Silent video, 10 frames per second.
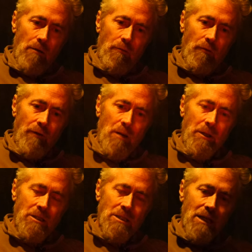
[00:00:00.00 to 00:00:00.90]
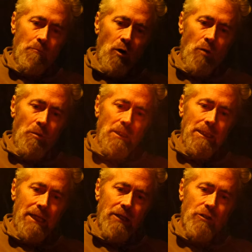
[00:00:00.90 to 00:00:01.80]
We're very much like mobile
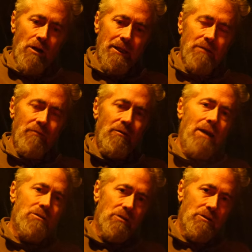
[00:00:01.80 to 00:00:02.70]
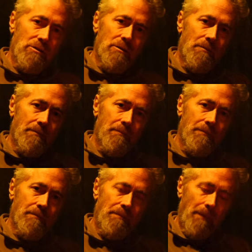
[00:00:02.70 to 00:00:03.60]
electronic devices.
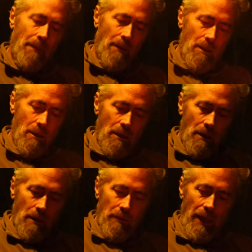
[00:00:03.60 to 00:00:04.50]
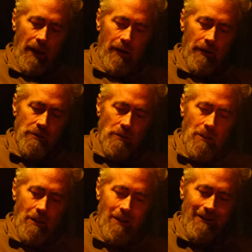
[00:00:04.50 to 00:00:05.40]
The hairs on
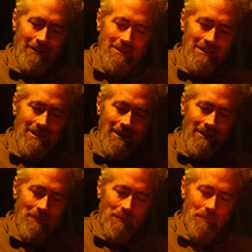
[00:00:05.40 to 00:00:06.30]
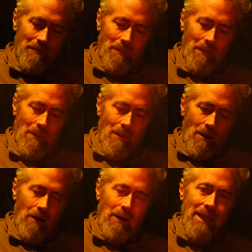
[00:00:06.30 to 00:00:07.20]
our skin
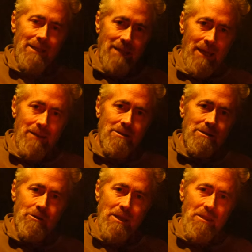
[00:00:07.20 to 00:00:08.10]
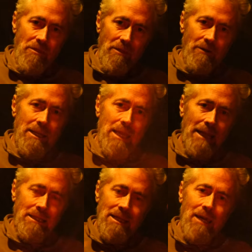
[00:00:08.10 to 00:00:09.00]
are antennas. They're etheric
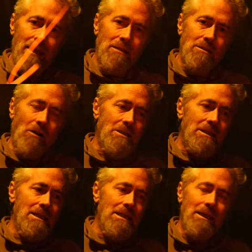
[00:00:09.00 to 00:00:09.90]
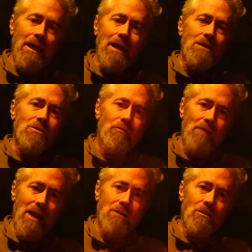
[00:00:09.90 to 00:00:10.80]
antennas. Our DNA is a
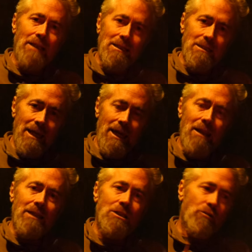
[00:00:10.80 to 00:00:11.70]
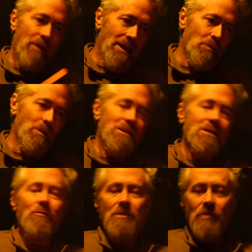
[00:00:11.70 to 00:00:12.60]
fractal antenna. It transmits,
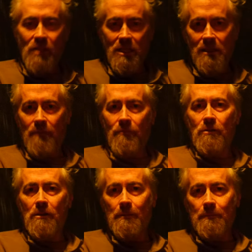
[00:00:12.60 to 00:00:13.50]
it receives.